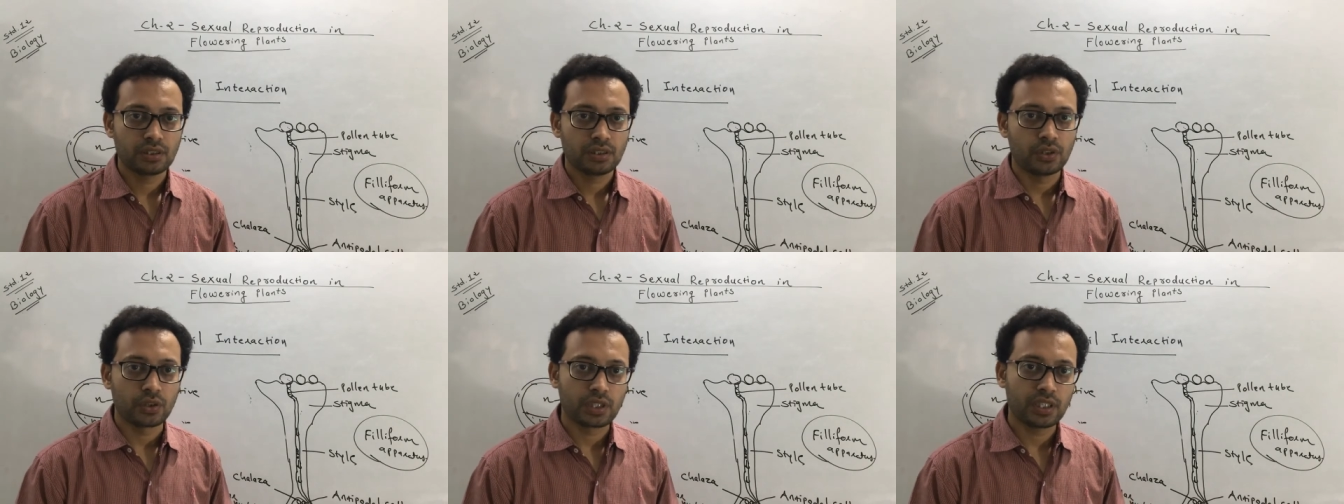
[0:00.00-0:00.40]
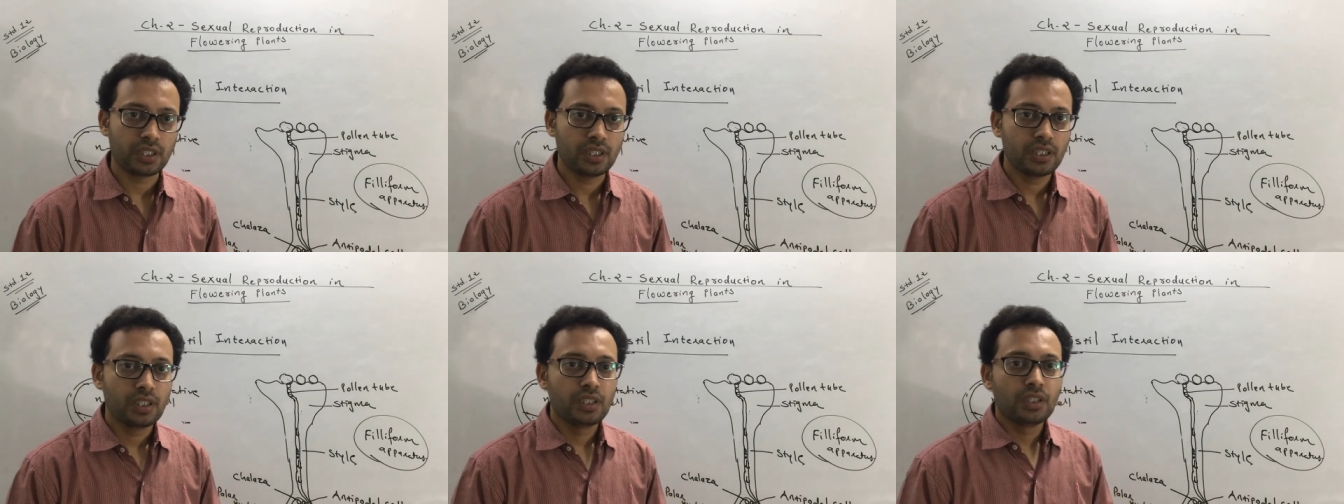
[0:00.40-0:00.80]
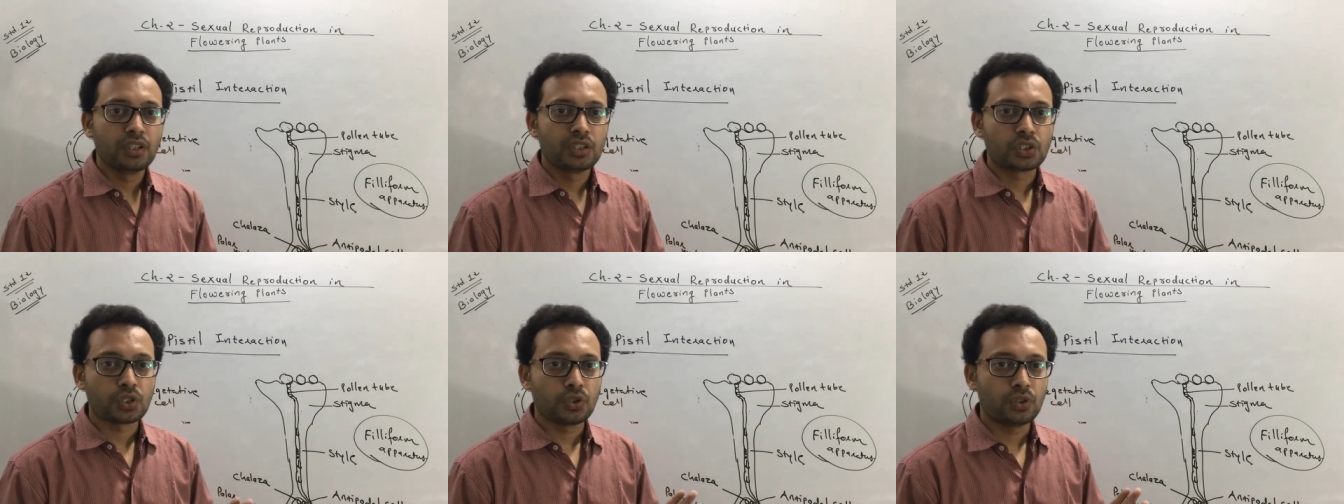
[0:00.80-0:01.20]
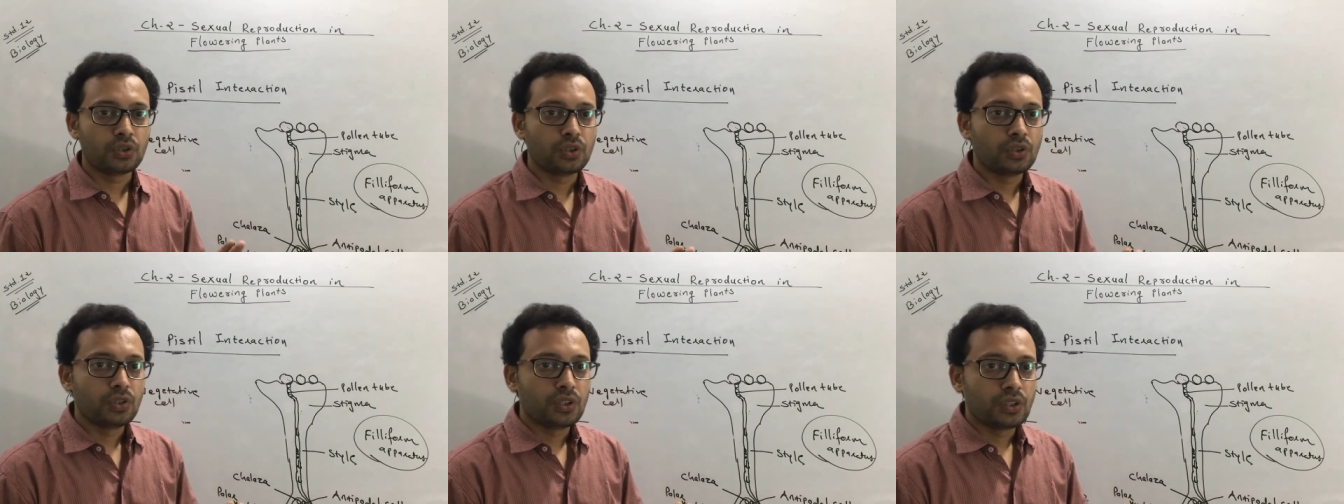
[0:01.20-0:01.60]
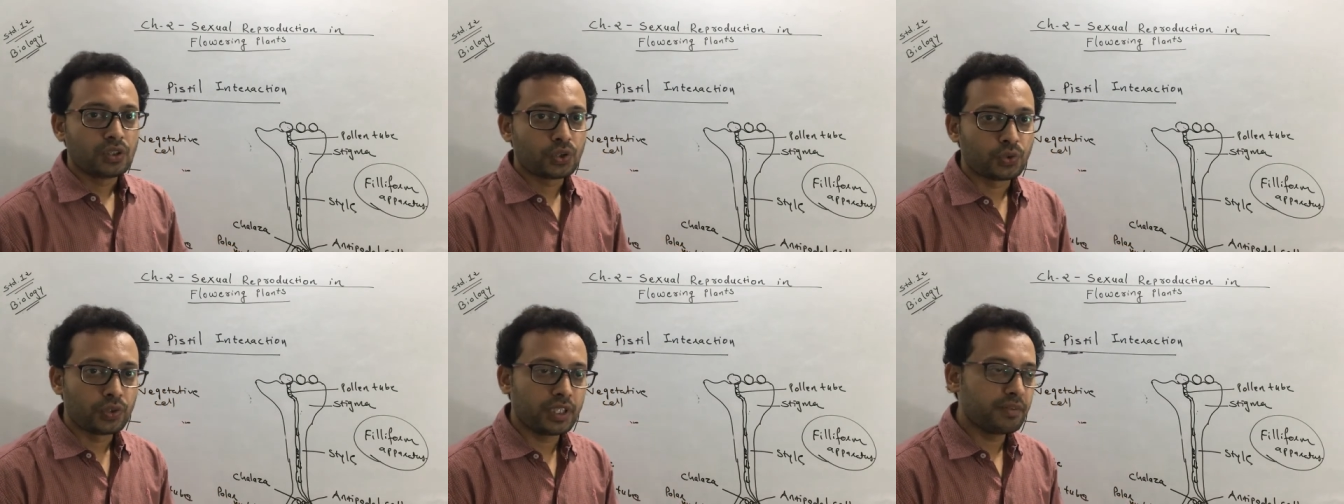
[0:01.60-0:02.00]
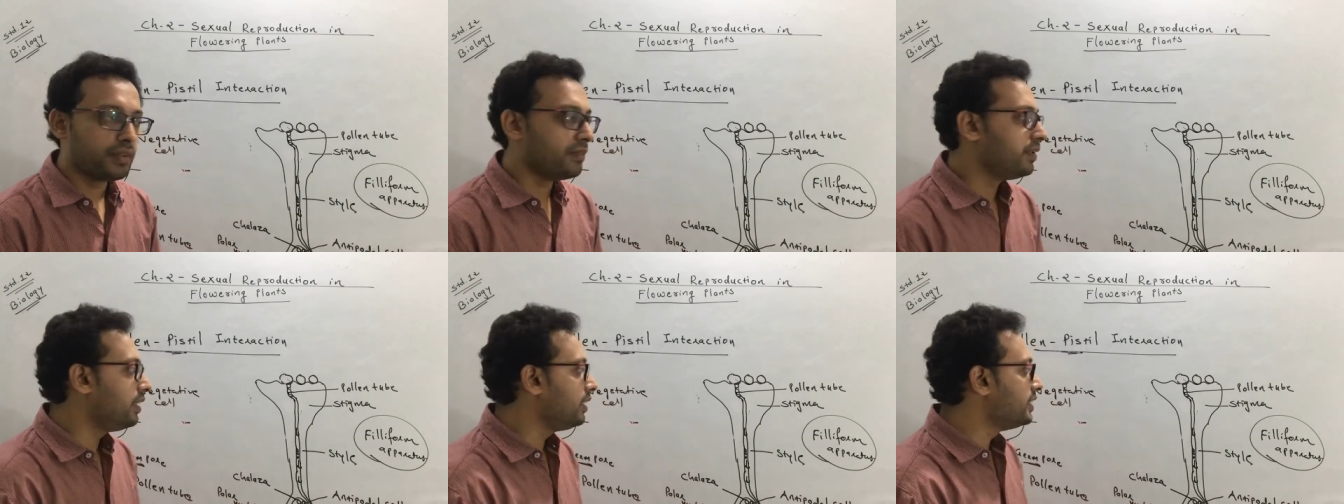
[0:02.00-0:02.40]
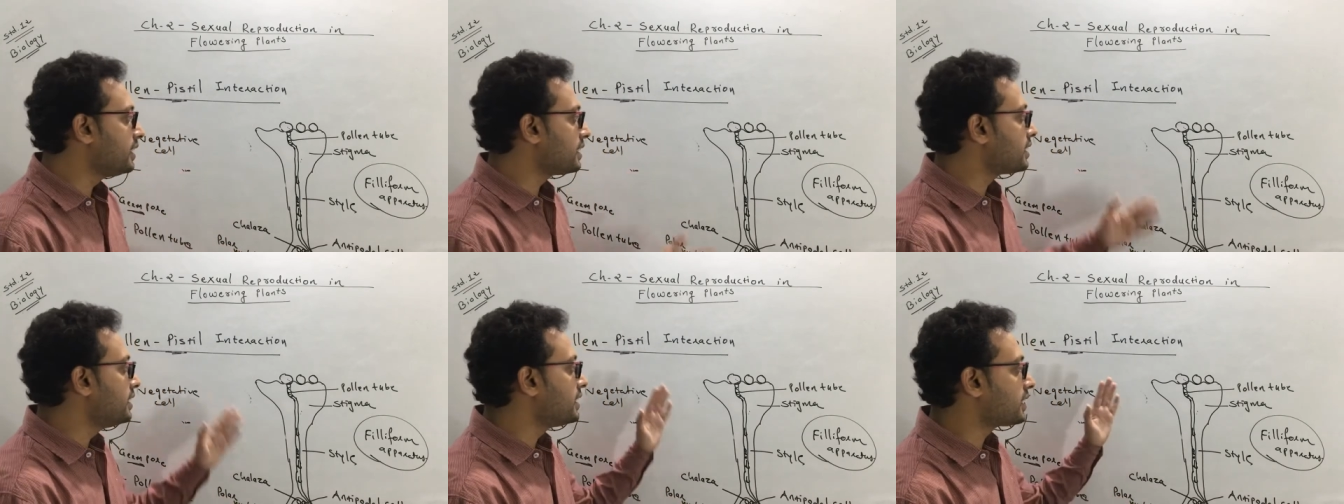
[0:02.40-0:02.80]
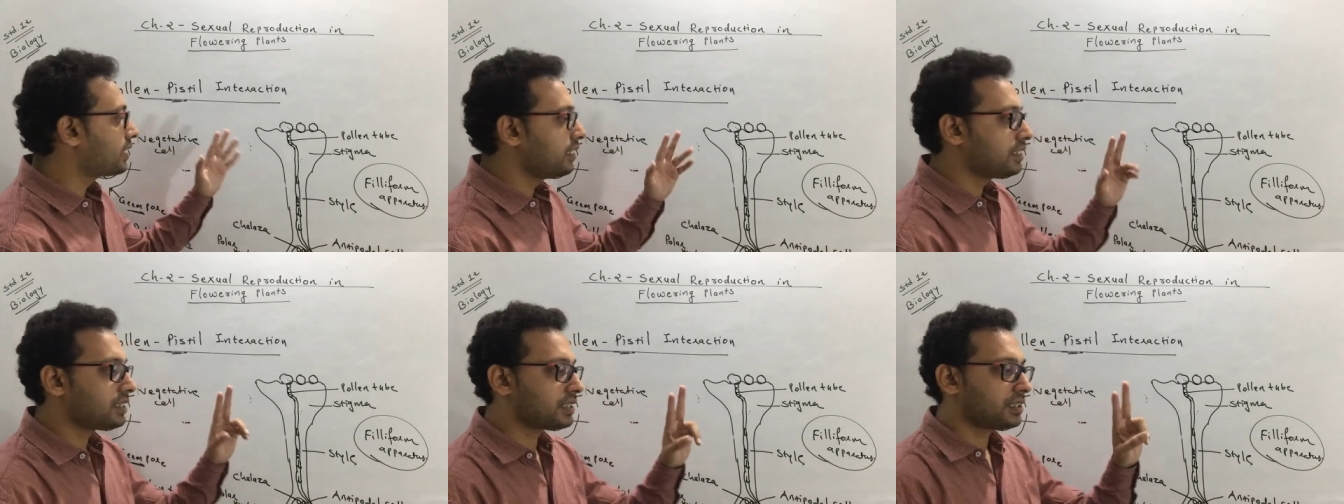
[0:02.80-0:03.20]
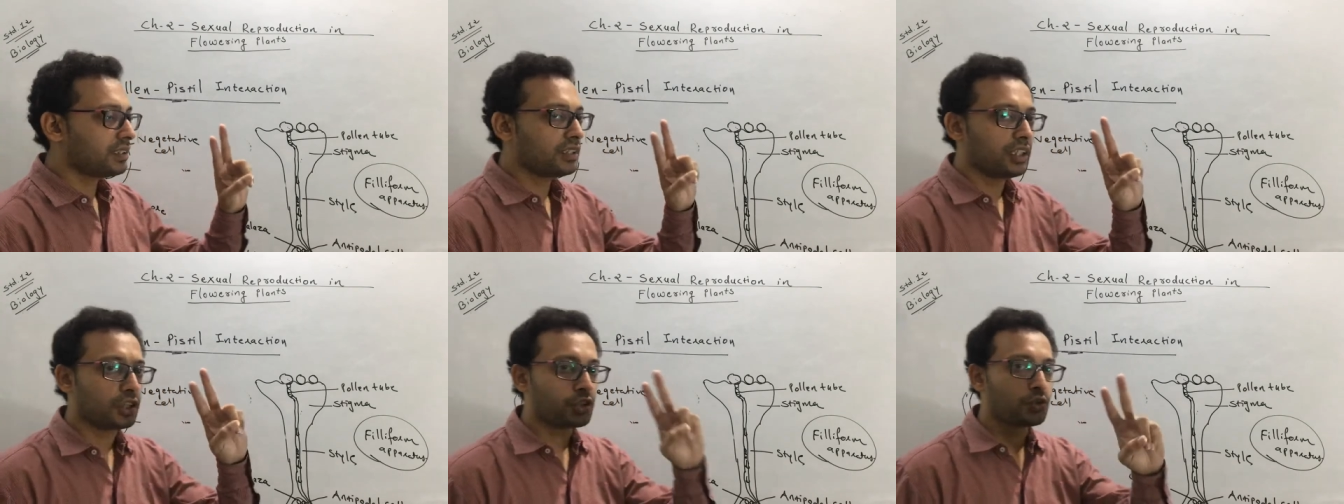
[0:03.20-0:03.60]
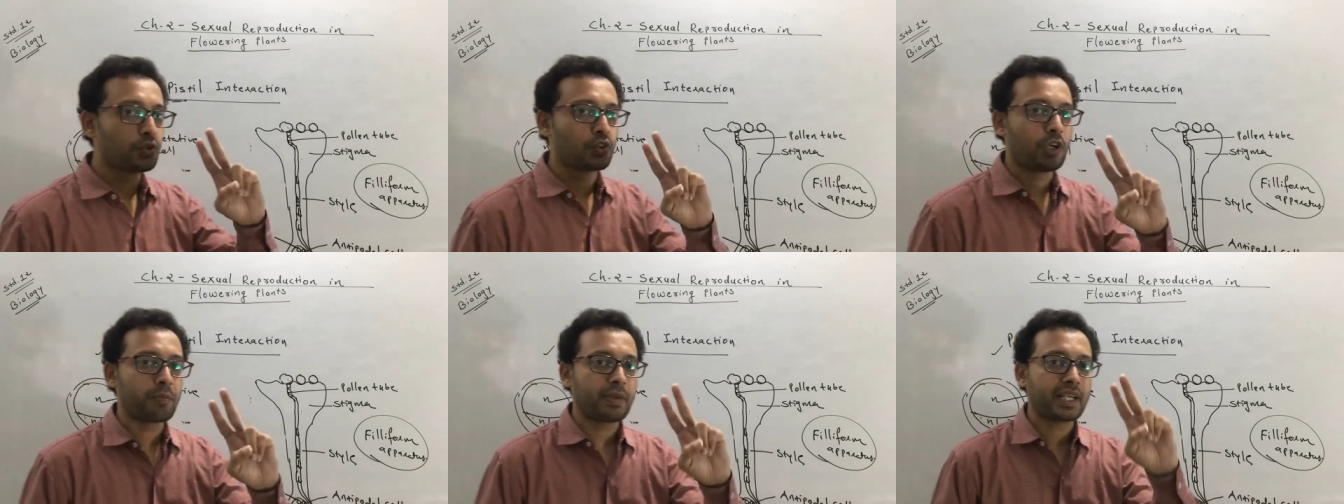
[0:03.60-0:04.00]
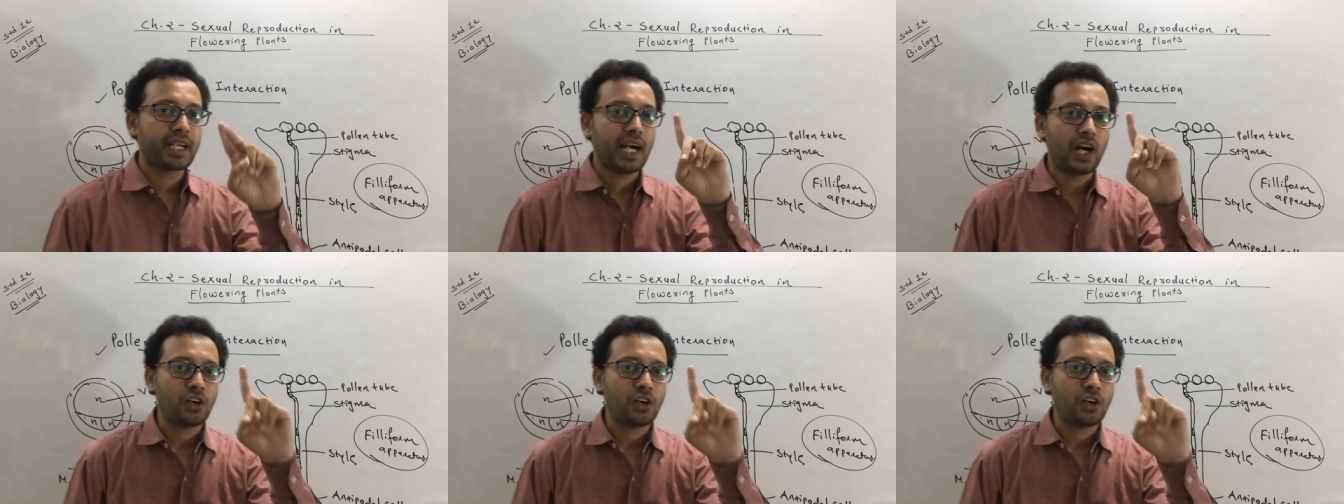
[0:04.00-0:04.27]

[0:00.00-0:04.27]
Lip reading: Okay, so today we will just discuss two topics,